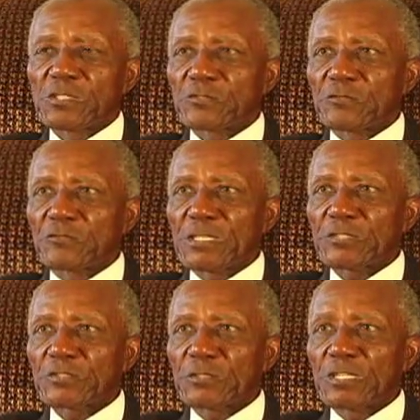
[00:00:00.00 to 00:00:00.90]

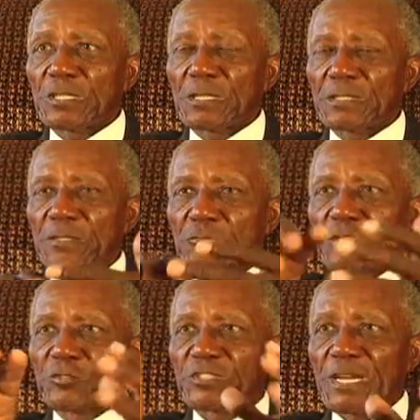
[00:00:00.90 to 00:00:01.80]
registered in,
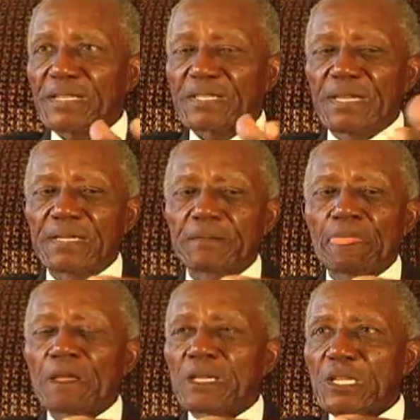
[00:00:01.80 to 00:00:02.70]
when you checked
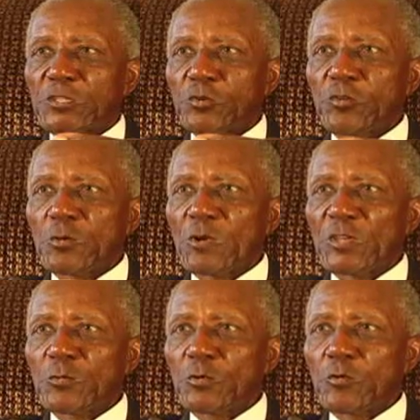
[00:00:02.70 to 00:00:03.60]
in, they told you where
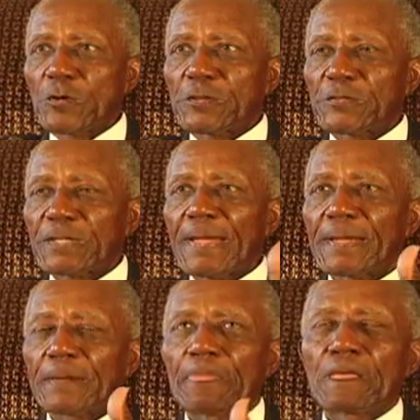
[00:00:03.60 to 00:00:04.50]
you were going to
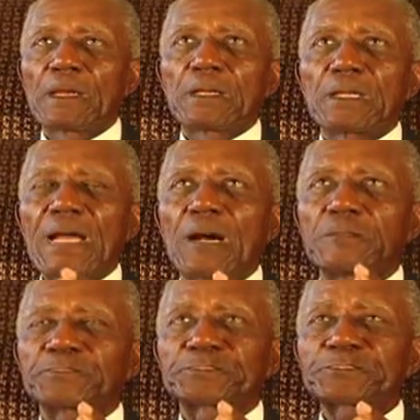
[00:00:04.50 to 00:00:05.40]
stay. Now,